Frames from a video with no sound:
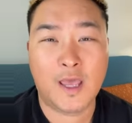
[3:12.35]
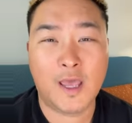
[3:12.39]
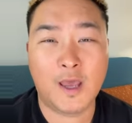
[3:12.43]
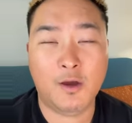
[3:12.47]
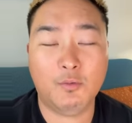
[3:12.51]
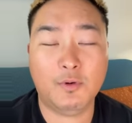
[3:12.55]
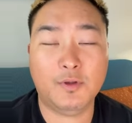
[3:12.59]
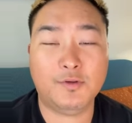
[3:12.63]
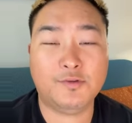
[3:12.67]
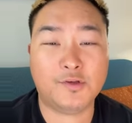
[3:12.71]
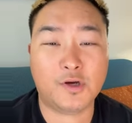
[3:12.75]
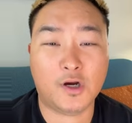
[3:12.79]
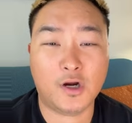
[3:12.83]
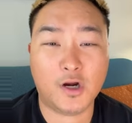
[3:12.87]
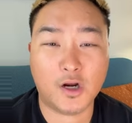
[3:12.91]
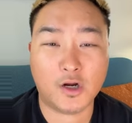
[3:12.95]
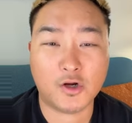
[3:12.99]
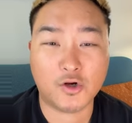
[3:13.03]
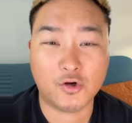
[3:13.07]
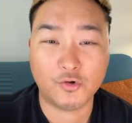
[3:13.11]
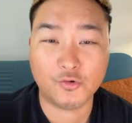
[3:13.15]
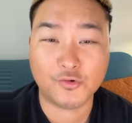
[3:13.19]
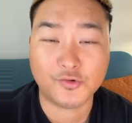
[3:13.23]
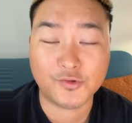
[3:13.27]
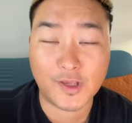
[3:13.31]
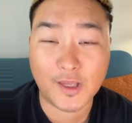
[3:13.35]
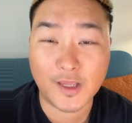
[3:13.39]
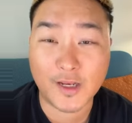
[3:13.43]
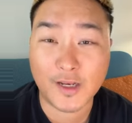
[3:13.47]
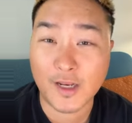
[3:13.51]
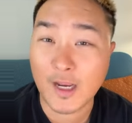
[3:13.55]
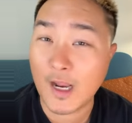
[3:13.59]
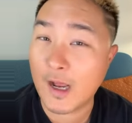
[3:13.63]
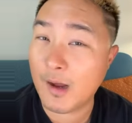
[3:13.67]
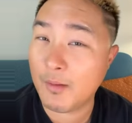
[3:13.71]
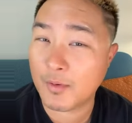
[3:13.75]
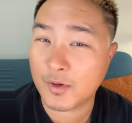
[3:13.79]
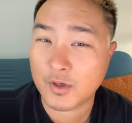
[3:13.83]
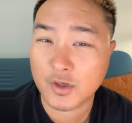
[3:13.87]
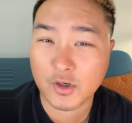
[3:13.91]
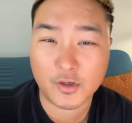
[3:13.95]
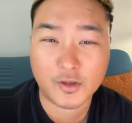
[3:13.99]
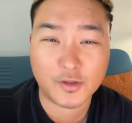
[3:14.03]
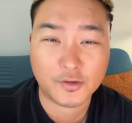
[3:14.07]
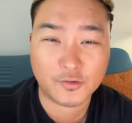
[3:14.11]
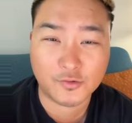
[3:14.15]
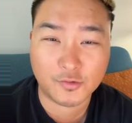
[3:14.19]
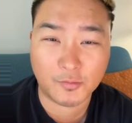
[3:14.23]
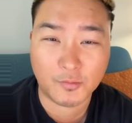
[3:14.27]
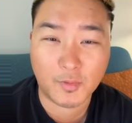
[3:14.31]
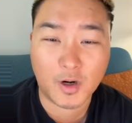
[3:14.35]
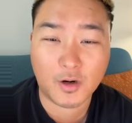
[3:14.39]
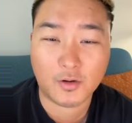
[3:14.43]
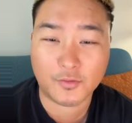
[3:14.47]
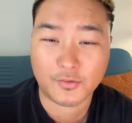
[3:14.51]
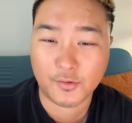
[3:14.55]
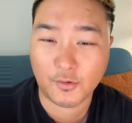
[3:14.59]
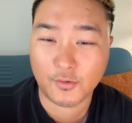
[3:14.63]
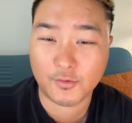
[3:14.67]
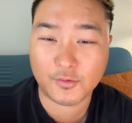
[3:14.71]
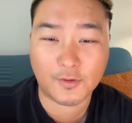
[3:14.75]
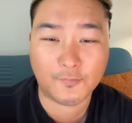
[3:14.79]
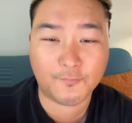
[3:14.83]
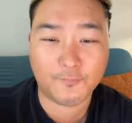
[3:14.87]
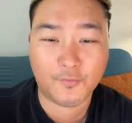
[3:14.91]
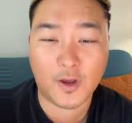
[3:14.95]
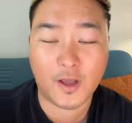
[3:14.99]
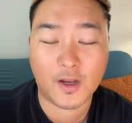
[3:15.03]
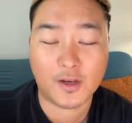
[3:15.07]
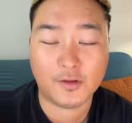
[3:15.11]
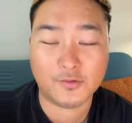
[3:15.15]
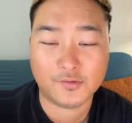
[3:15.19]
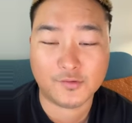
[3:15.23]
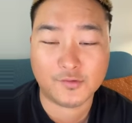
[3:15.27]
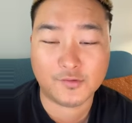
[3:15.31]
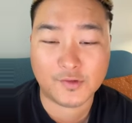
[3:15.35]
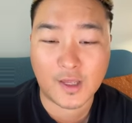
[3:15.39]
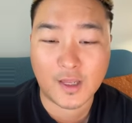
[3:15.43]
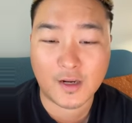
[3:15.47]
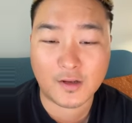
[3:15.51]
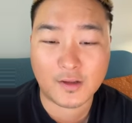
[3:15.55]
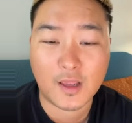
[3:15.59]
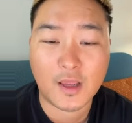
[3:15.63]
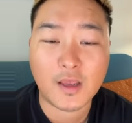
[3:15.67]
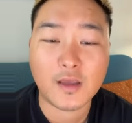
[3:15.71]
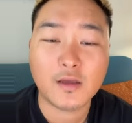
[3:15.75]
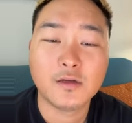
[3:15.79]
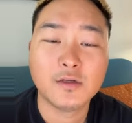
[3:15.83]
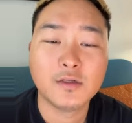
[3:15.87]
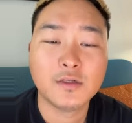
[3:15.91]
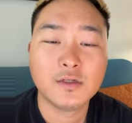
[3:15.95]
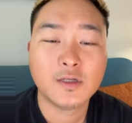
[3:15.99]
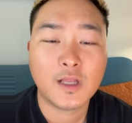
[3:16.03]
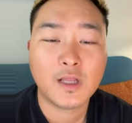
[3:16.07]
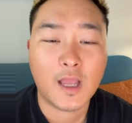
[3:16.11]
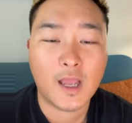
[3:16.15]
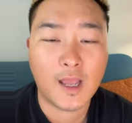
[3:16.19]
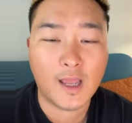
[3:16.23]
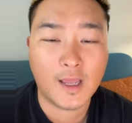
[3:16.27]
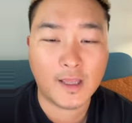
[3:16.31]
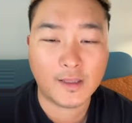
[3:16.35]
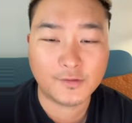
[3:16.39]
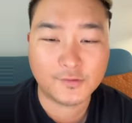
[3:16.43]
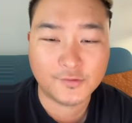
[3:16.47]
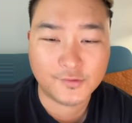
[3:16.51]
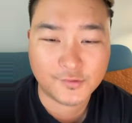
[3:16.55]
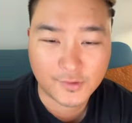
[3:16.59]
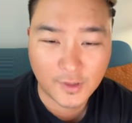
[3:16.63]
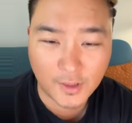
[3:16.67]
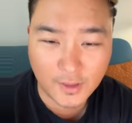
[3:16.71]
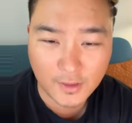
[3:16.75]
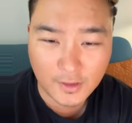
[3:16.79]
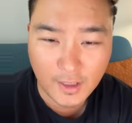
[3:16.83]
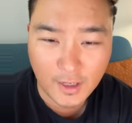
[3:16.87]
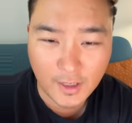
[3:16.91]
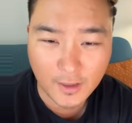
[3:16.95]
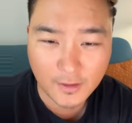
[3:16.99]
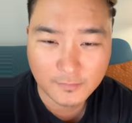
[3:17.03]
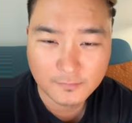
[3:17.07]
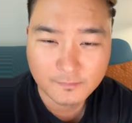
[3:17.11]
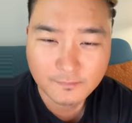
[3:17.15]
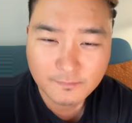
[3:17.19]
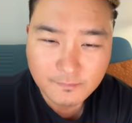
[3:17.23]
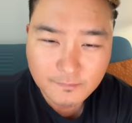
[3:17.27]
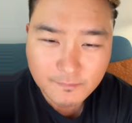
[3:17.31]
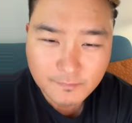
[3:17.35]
And we start a crusade in Albuquerque tomorrow, Thursday, Friday, Saturday, and Sunday.